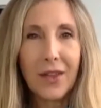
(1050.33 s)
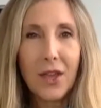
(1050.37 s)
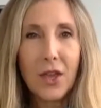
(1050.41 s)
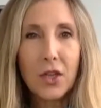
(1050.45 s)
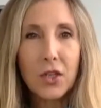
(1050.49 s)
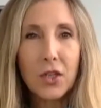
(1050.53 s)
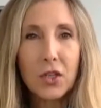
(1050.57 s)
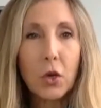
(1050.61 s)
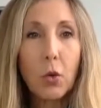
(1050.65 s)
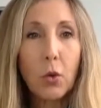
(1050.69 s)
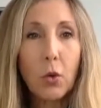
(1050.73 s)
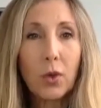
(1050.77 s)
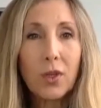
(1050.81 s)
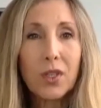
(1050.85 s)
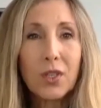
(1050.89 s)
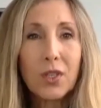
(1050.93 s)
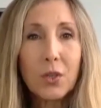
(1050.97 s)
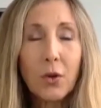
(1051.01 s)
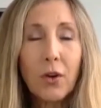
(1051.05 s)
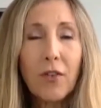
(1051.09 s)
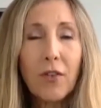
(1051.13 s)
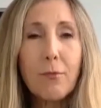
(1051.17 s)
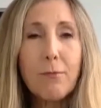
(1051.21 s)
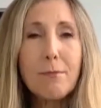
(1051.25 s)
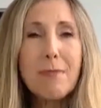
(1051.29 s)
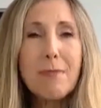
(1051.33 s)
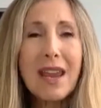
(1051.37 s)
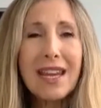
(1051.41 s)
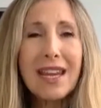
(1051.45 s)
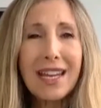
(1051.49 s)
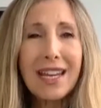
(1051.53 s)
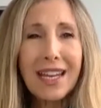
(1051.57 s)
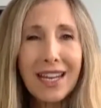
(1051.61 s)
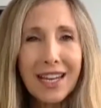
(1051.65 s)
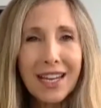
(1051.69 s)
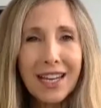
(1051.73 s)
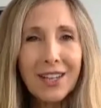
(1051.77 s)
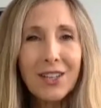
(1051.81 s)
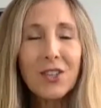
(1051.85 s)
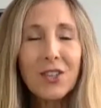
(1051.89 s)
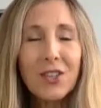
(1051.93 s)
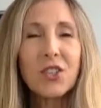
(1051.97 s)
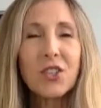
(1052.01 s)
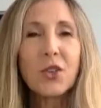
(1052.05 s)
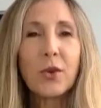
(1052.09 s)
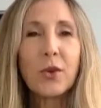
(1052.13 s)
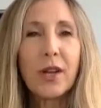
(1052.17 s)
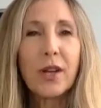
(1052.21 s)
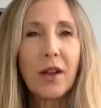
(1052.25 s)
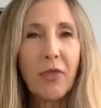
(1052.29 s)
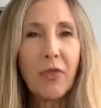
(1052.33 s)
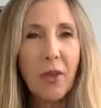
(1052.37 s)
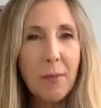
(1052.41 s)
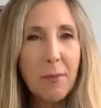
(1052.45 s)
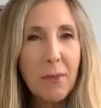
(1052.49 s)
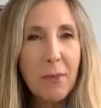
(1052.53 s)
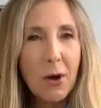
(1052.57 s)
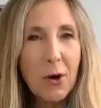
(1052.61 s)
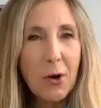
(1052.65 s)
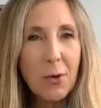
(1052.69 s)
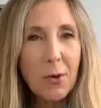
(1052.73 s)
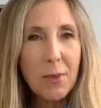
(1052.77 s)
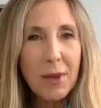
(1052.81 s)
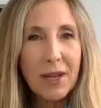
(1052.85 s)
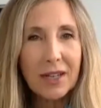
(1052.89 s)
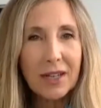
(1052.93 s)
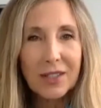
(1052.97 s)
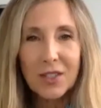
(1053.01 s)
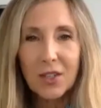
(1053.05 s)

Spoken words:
So we're sort of making history at the moment.